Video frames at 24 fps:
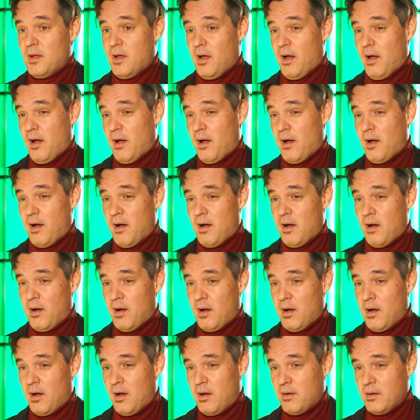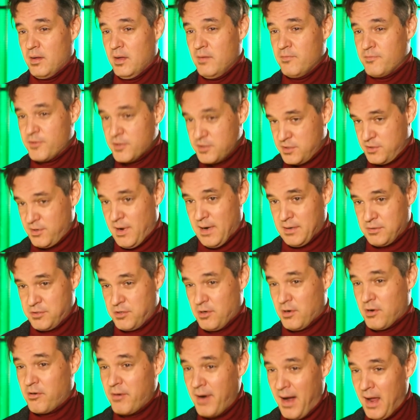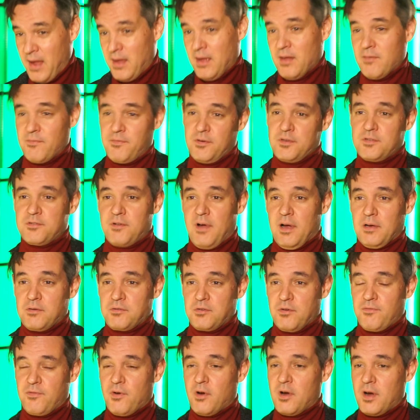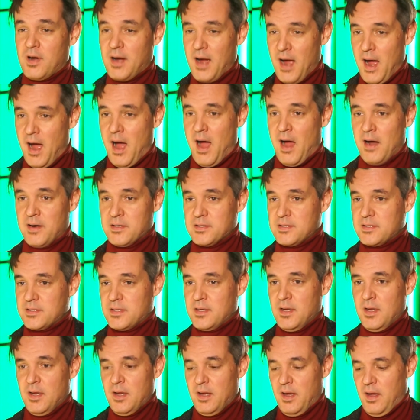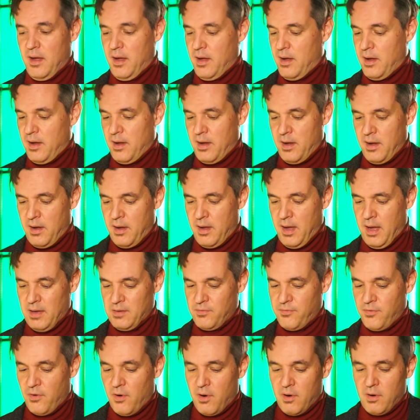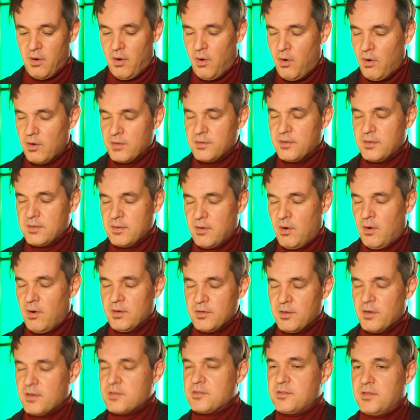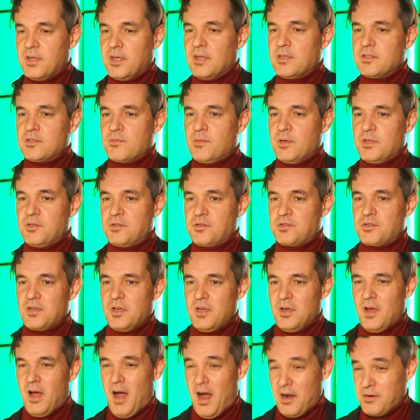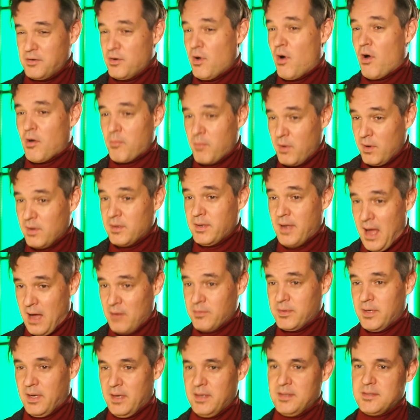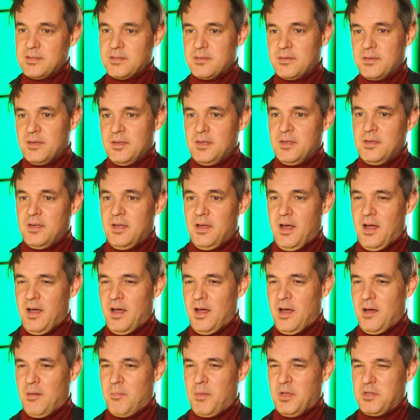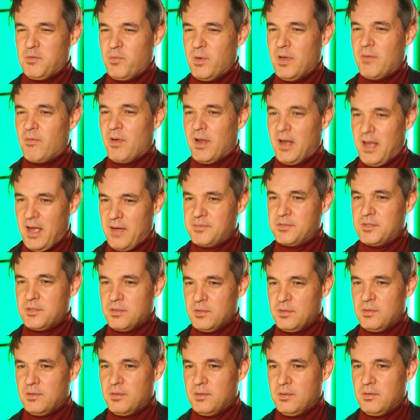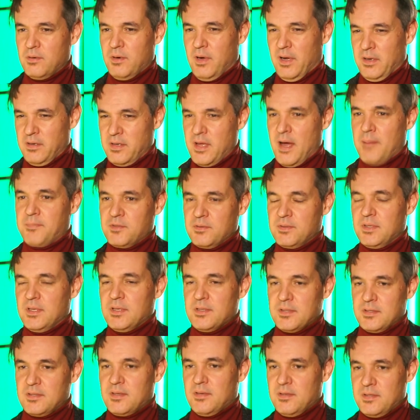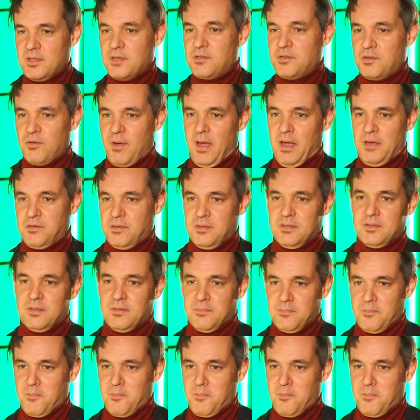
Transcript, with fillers: uh, infrastructure, grey infrastructure for cars uh, and for all, the, all those things which are normal nowadays uh, but we will have to adapt to these situations.